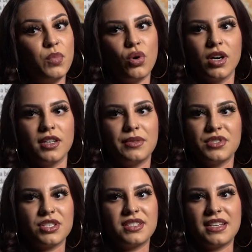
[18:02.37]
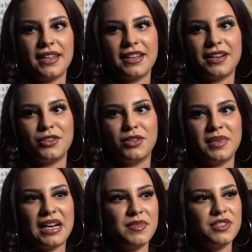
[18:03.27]
bored. I was just sitting there at home
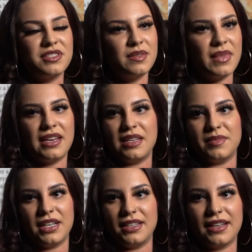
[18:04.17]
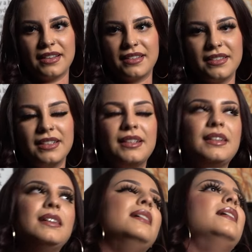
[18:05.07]
and I'm used to making money. Like,
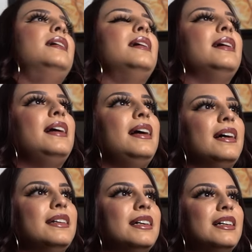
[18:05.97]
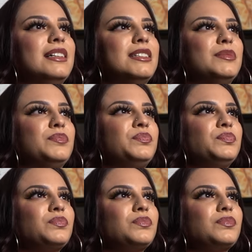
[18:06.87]
and
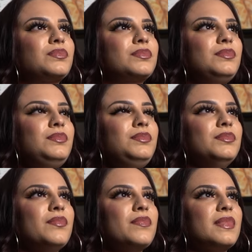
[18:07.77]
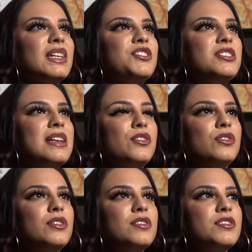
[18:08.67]
she's like,
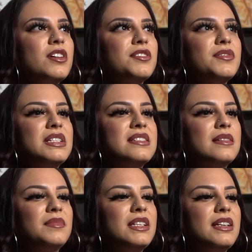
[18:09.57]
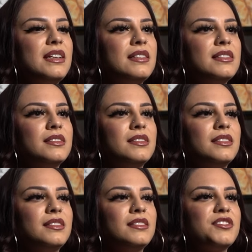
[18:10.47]
girl, start doing something.
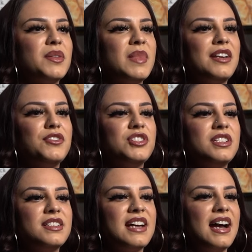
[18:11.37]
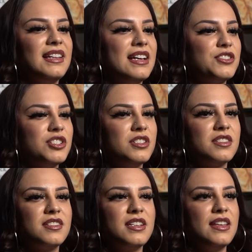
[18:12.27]
So mind you, she does
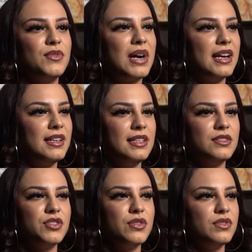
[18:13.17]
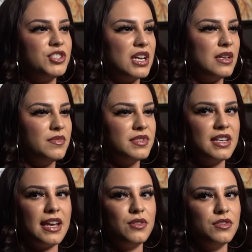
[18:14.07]
eyelashes, teeth whitening, tooth gems,
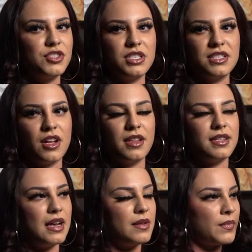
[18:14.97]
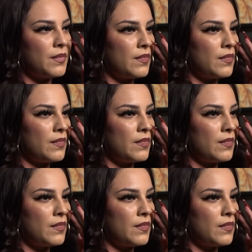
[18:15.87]
nails. She does all of that.